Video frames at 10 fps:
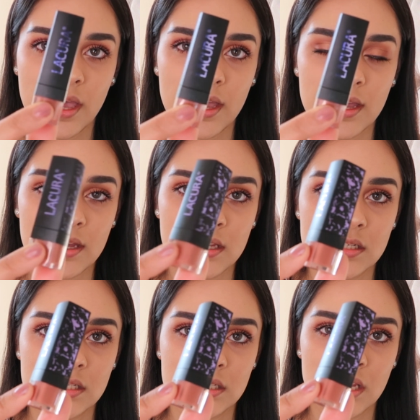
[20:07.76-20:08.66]

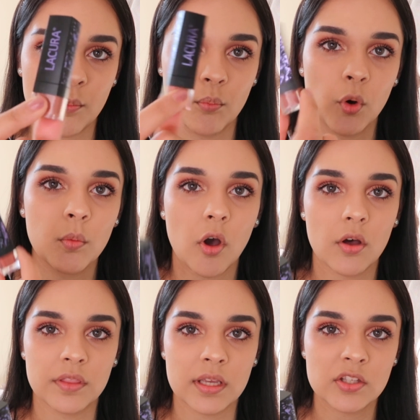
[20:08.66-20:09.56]
And Mum
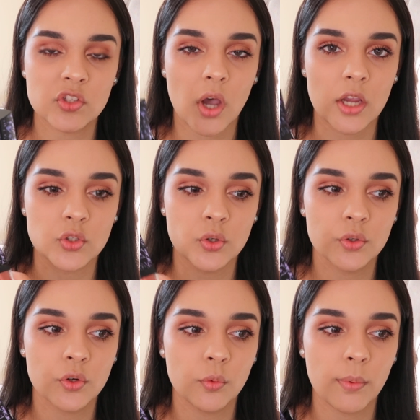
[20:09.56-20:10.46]
got this, so I don't
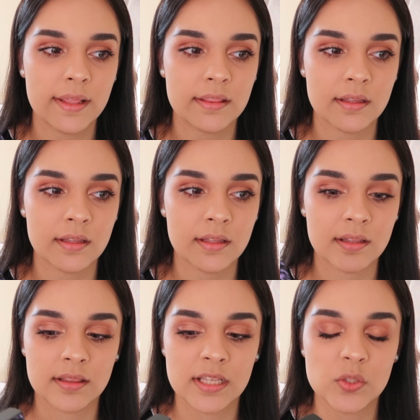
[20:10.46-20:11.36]
know whether
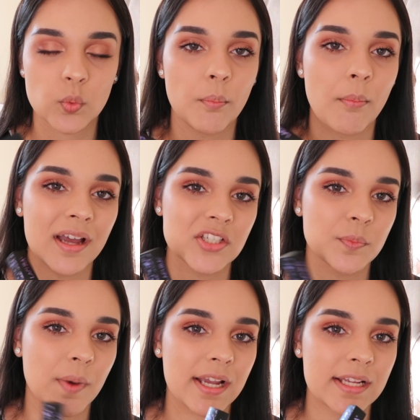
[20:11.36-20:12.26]
this will match
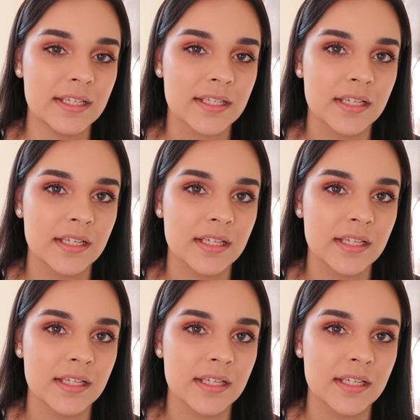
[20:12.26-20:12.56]
my